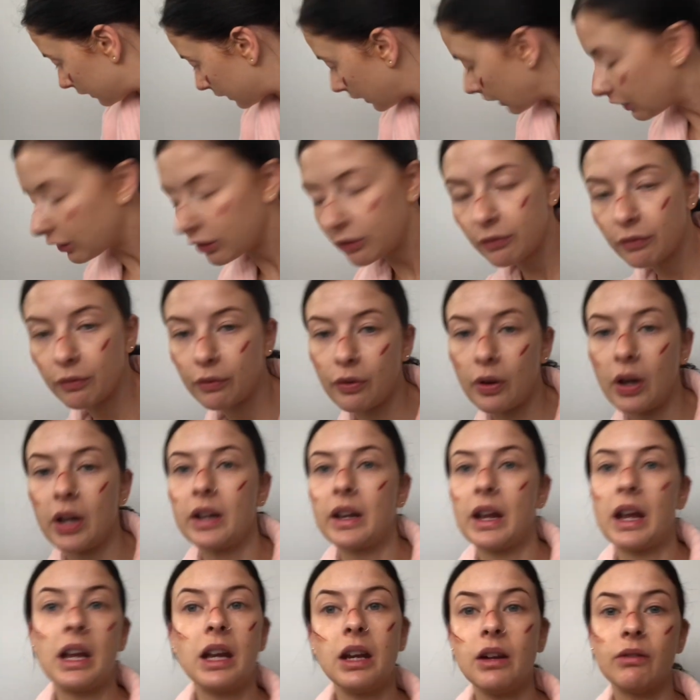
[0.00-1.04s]
they couldn't
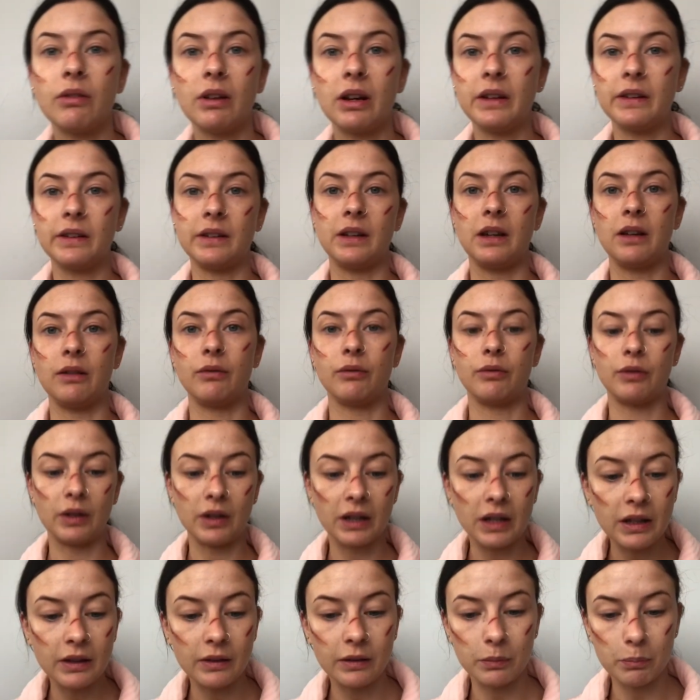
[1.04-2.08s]
find any reasoning for
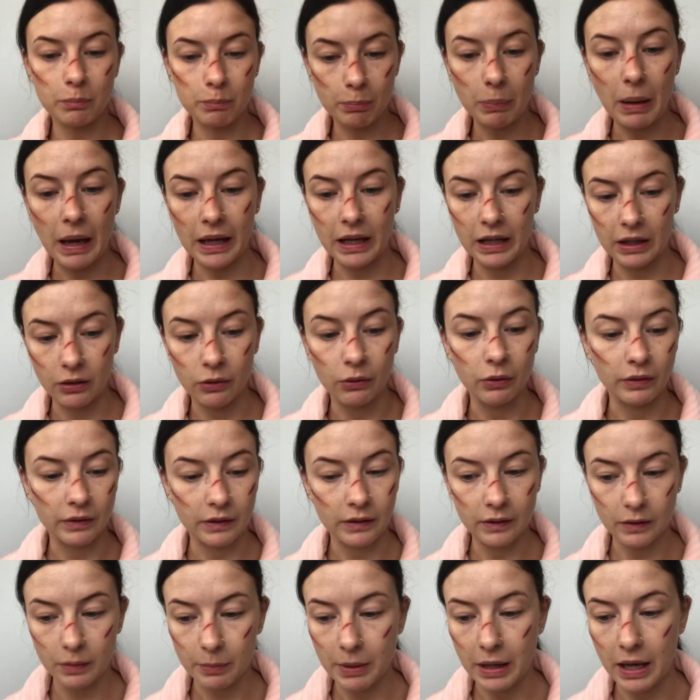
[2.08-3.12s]
these banging
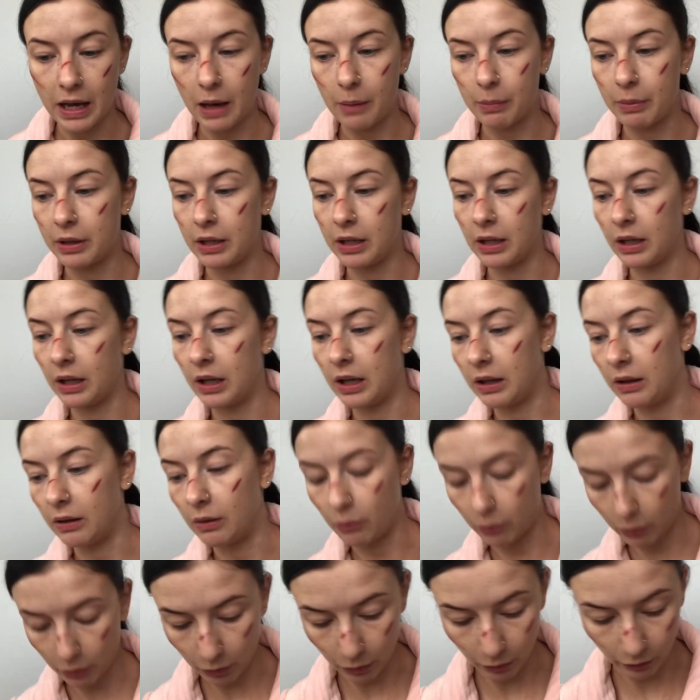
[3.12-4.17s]
noises to be happening in
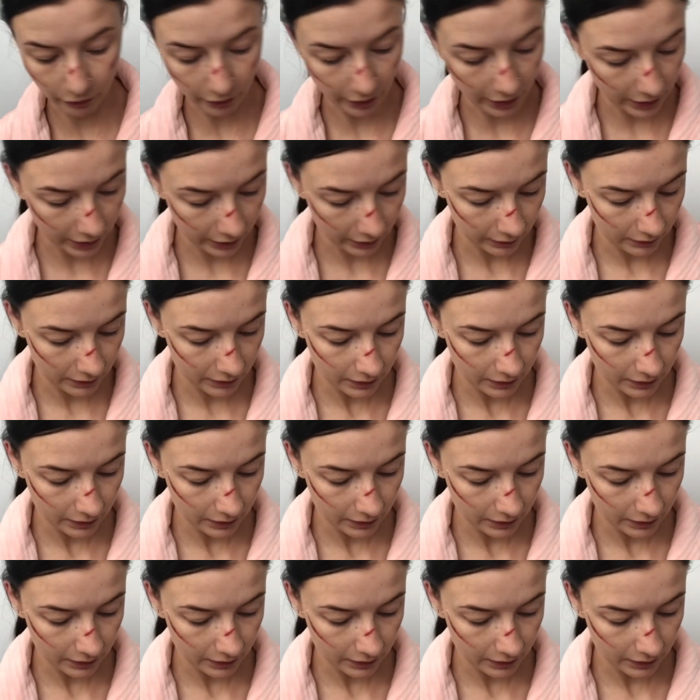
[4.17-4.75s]
the wall, right?